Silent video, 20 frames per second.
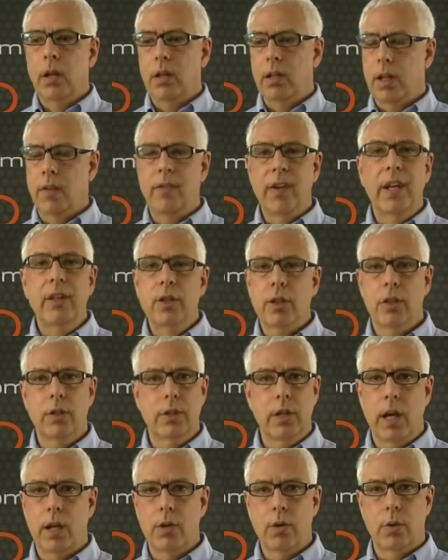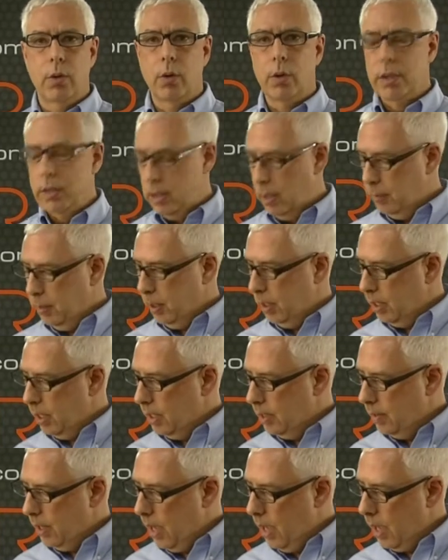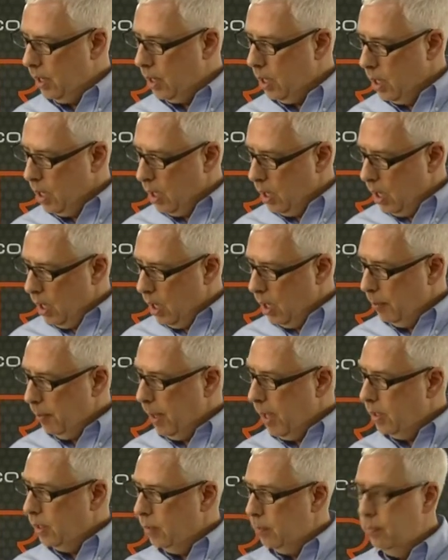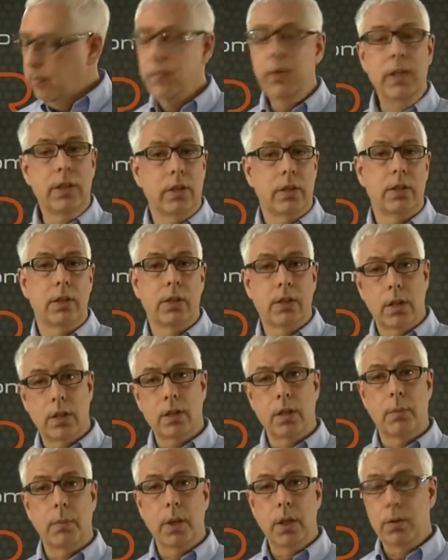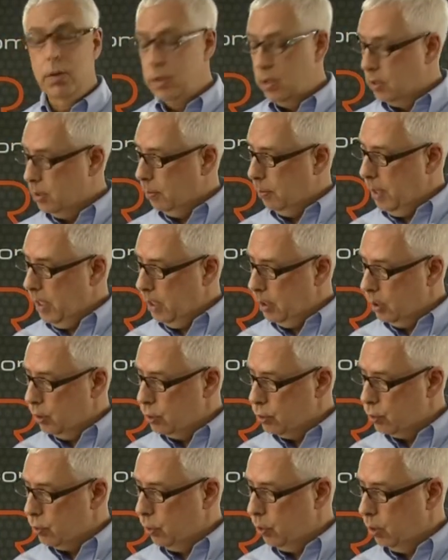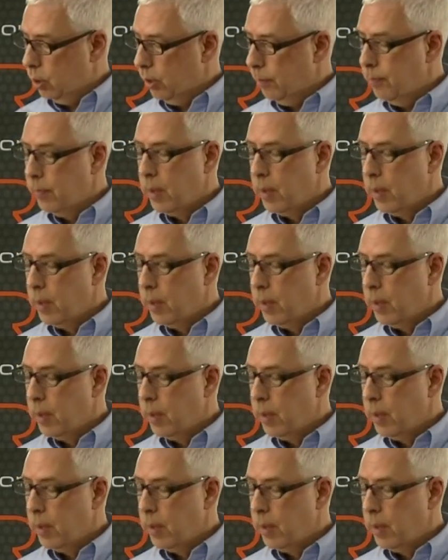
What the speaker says: convention center or something like that. And the V66 can be used as a main controller.